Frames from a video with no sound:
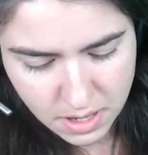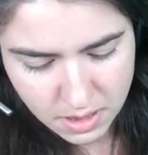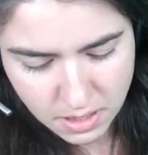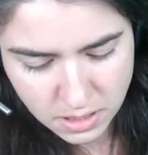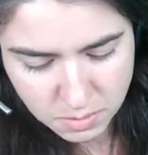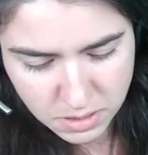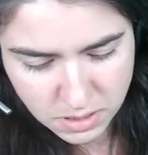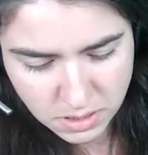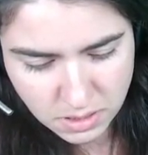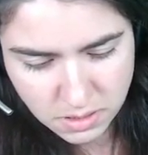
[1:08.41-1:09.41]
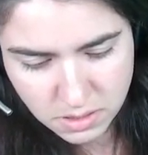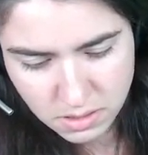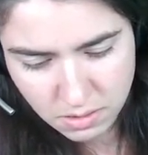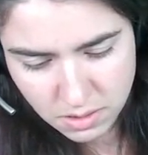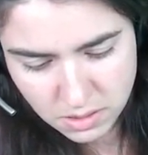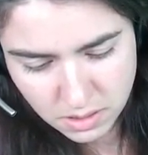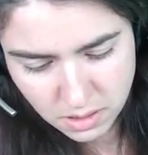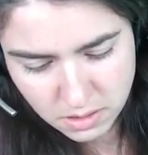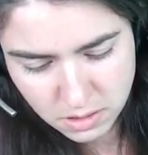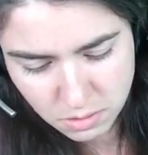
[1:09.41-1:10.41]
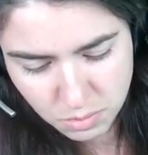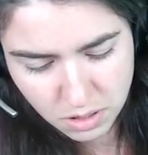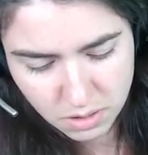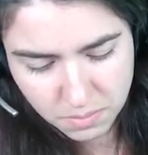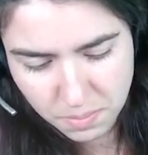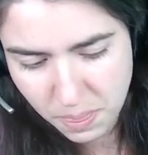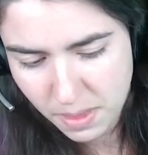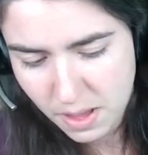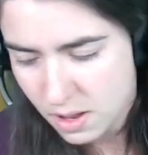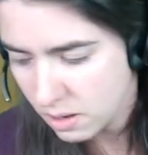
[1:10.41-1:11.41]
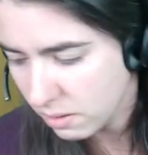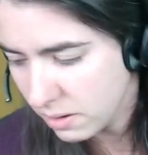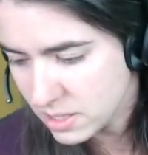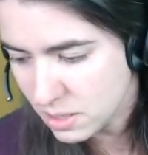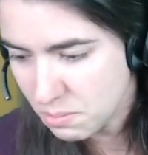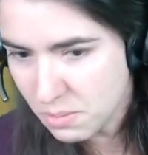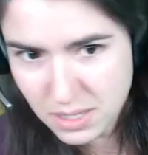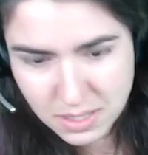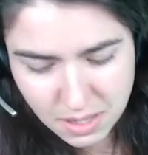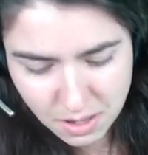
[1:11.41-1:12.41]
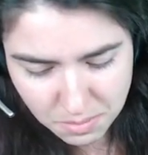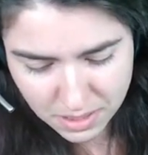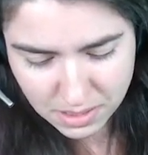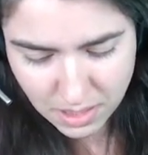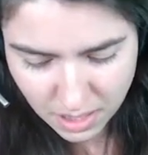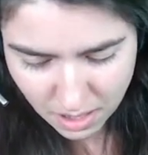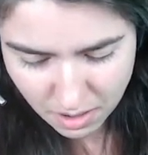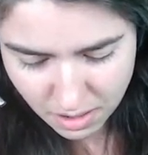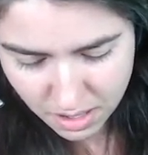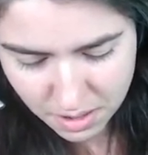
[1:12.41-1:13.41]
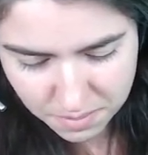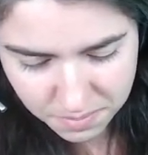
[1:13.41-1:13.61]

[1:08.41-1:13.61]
these pieces so it doesn't get super crazy messy on my side area.